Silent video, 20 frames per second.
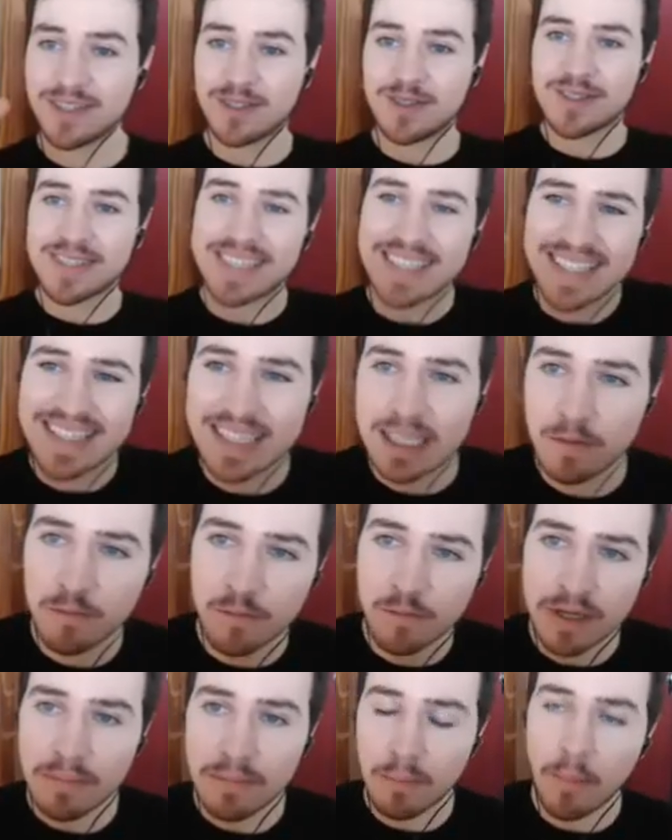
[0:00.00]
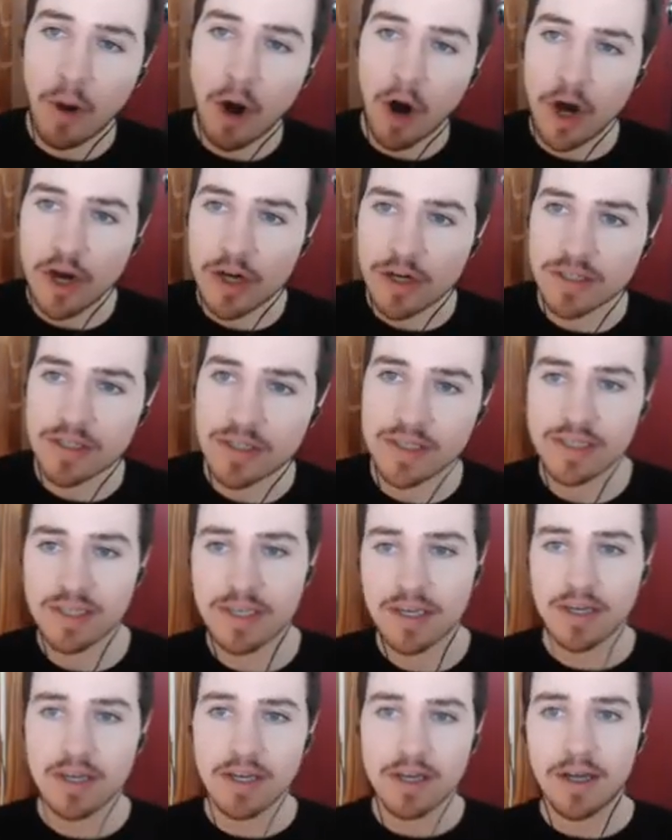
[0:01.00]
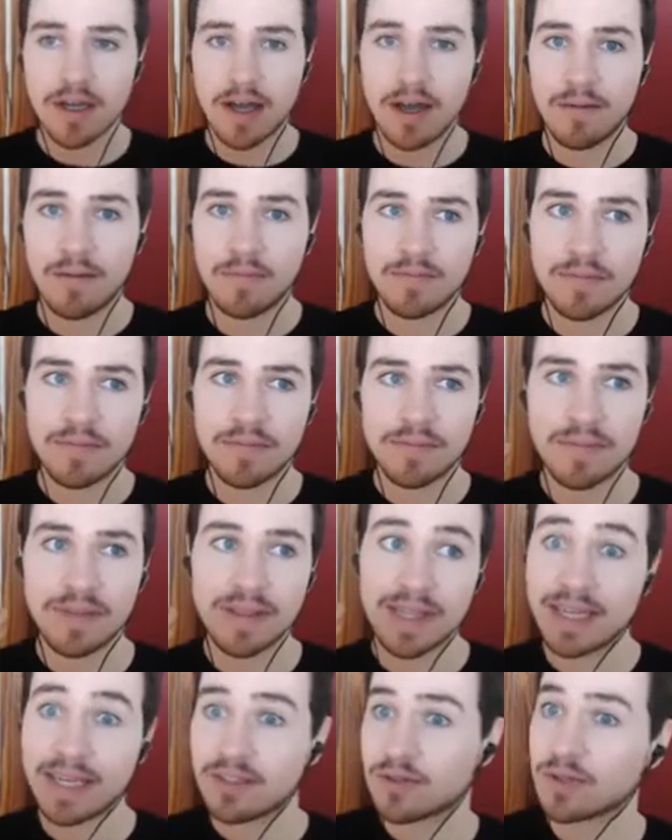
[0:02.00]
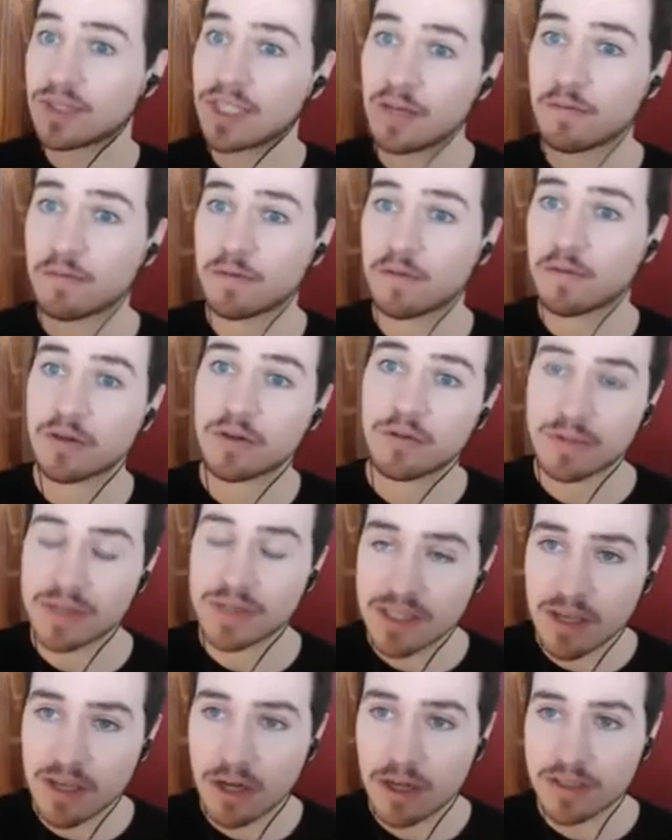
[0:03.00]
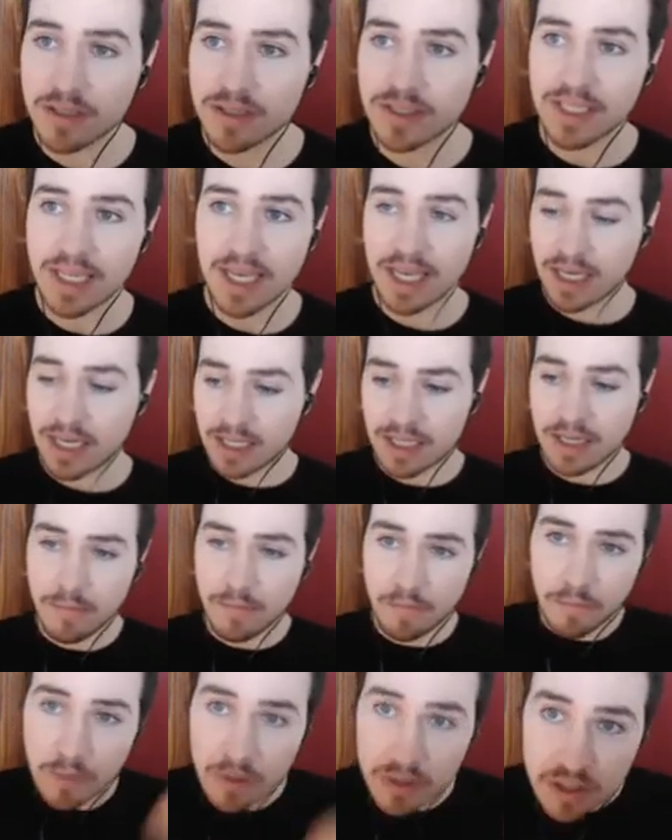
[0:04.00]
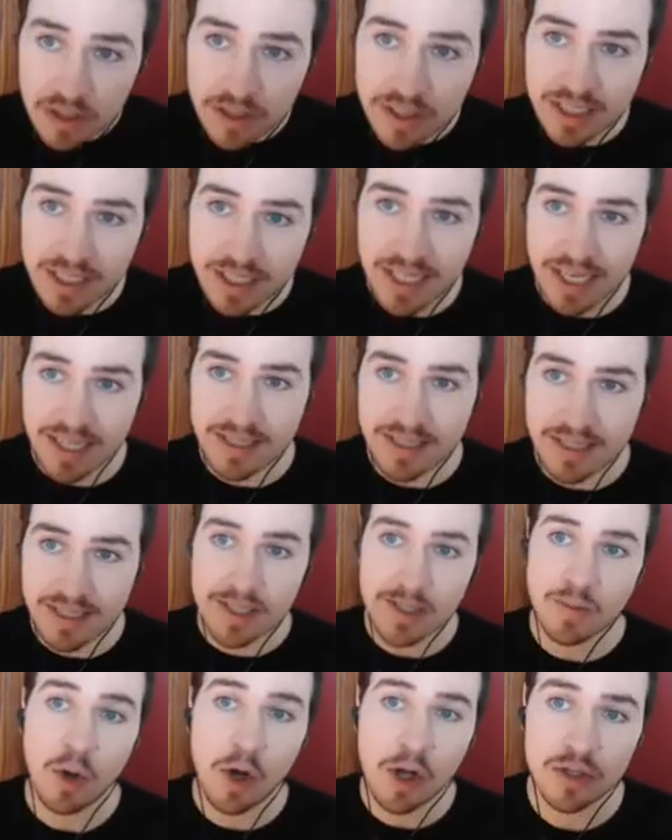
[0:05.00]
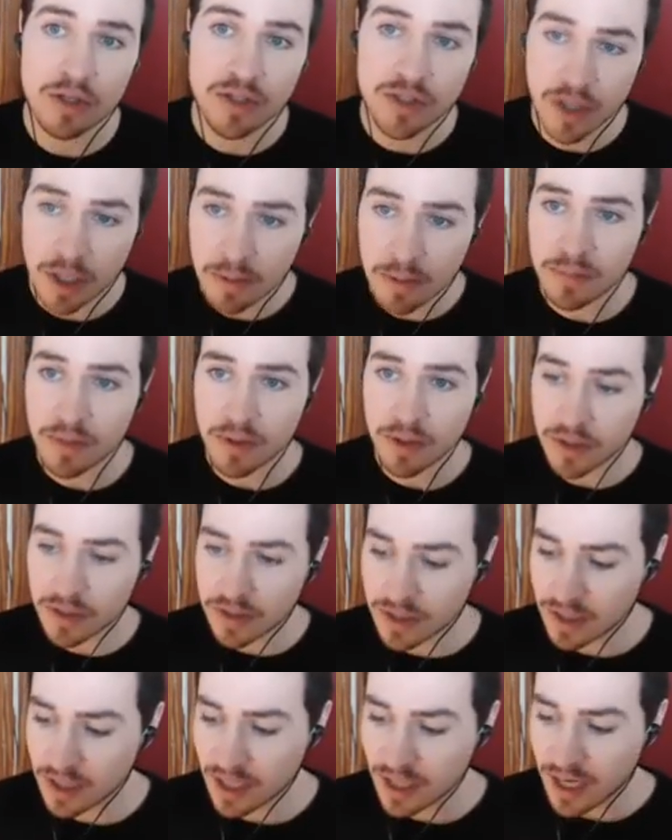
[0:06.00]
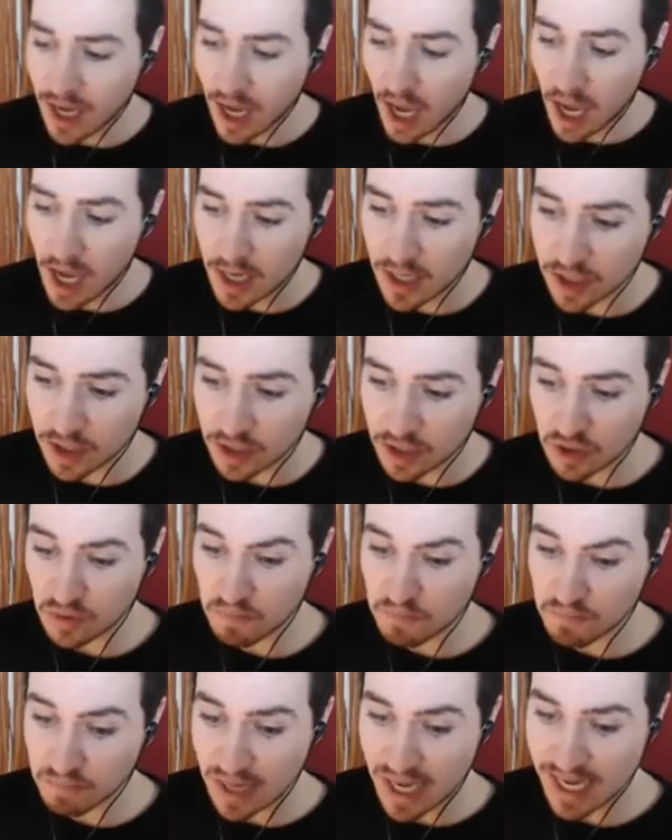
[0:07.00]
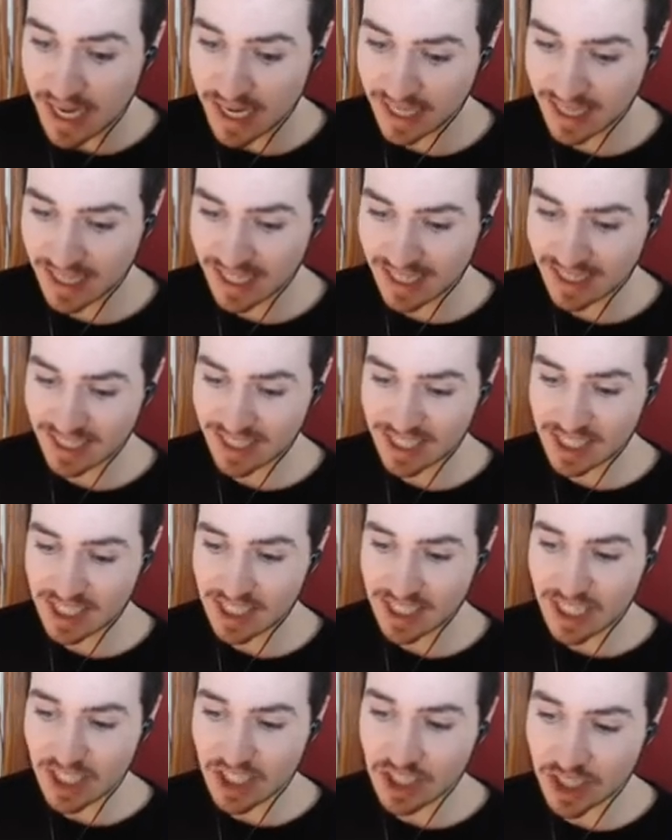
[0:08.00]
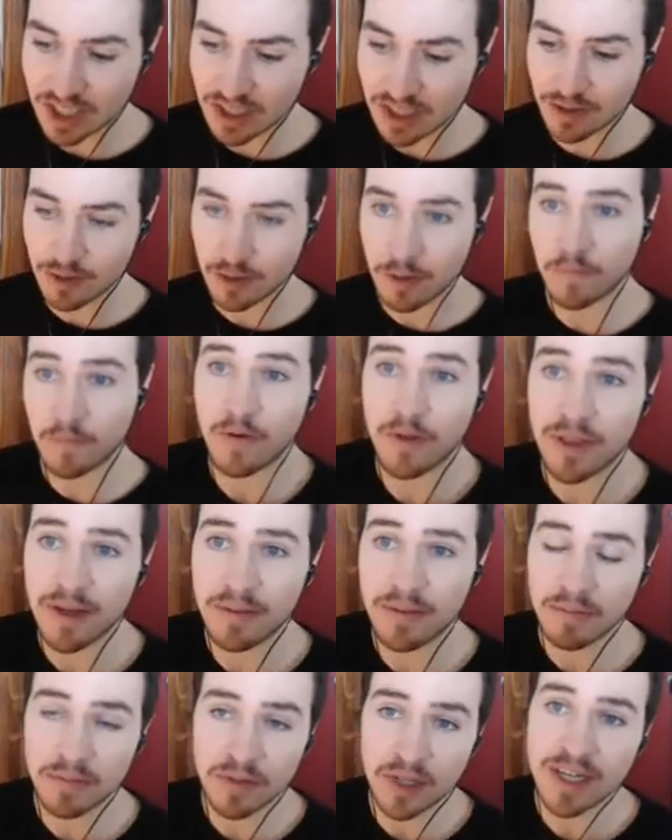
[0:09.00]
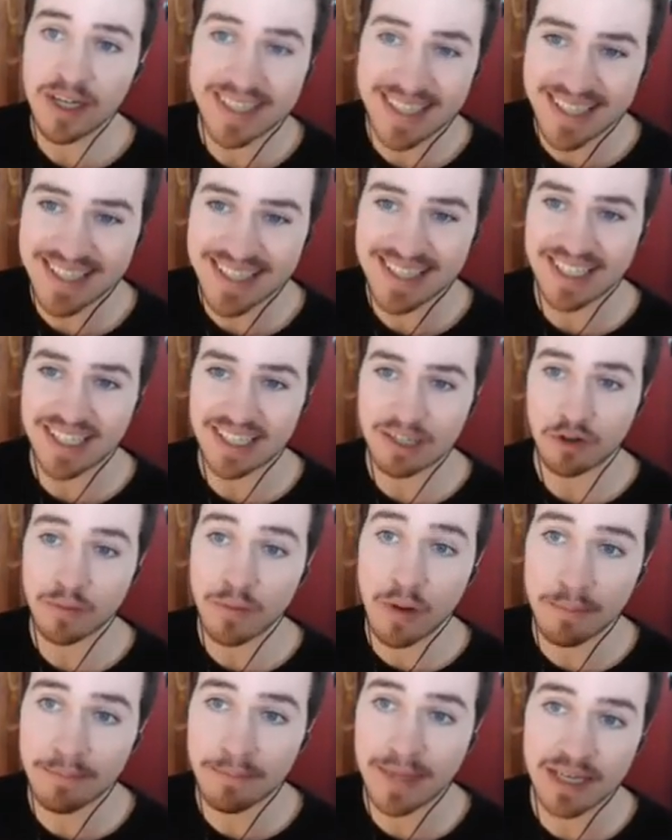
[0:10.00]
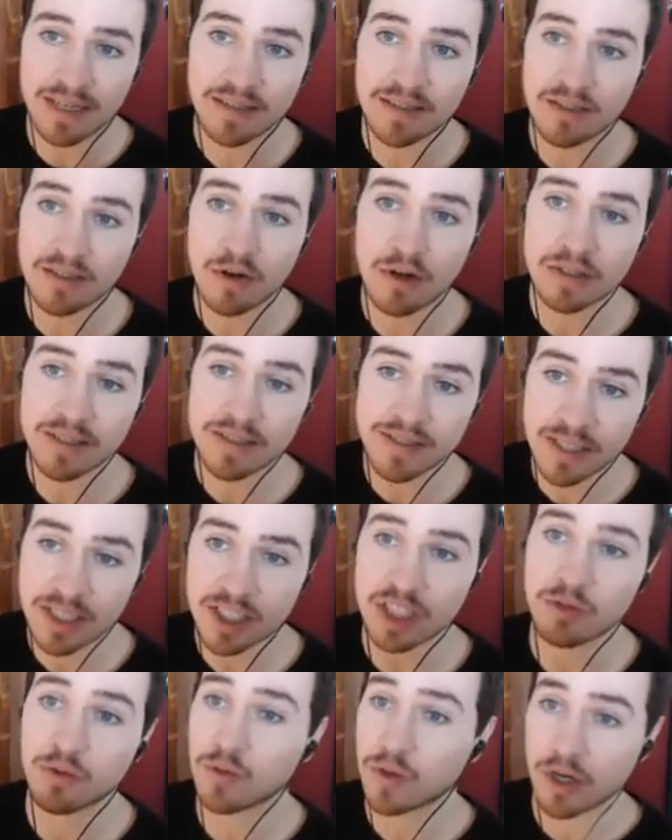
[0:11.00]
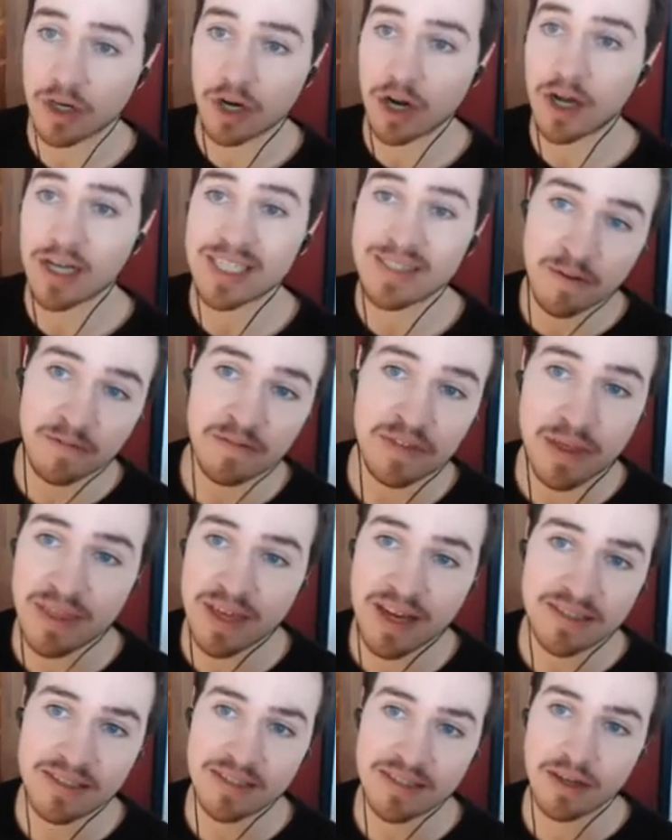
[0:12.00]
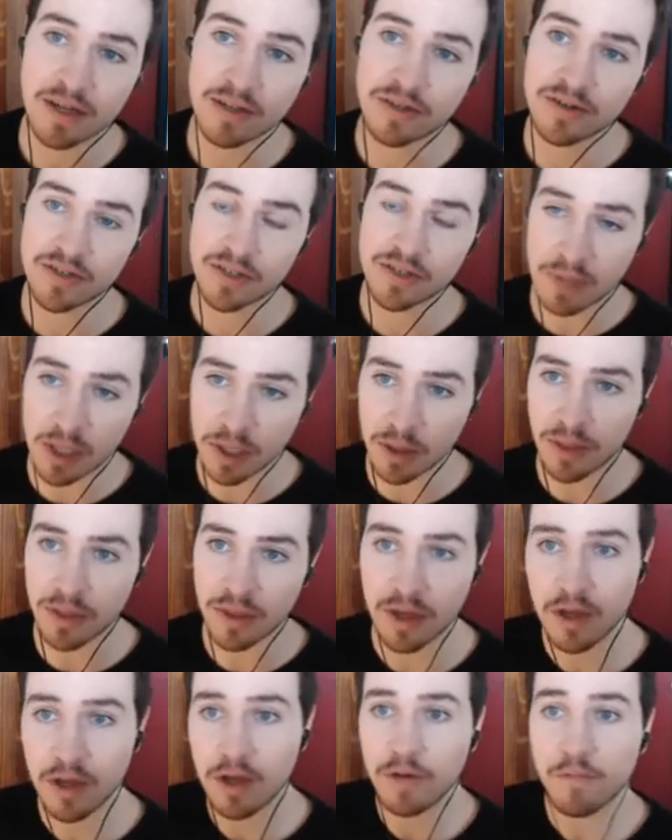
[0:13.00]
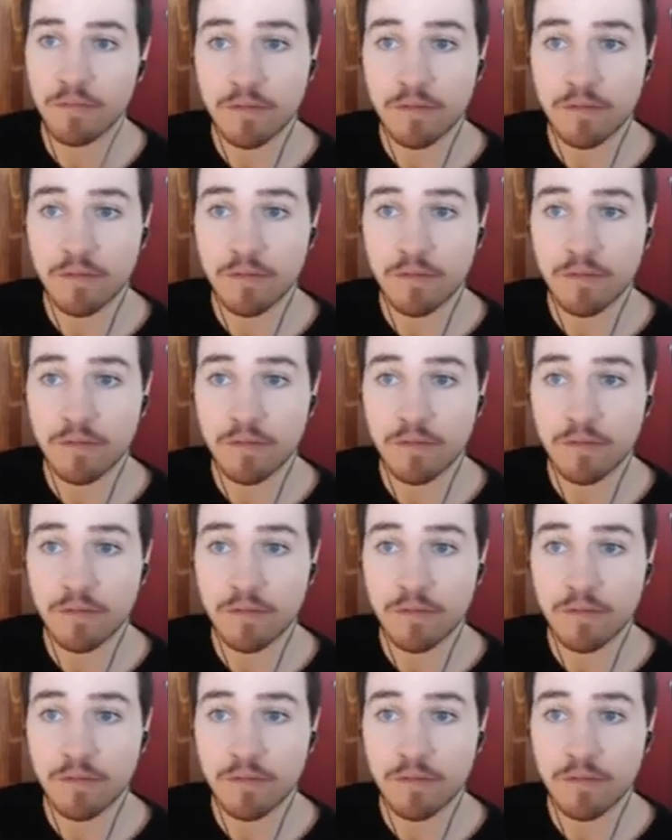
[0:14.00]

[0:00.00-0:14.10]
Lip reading: see, different parts led to different results. And if we're looking at smaller numbers and you make that decision, for them, not testing or not making the wrong decision would have cost $50,000 a month. For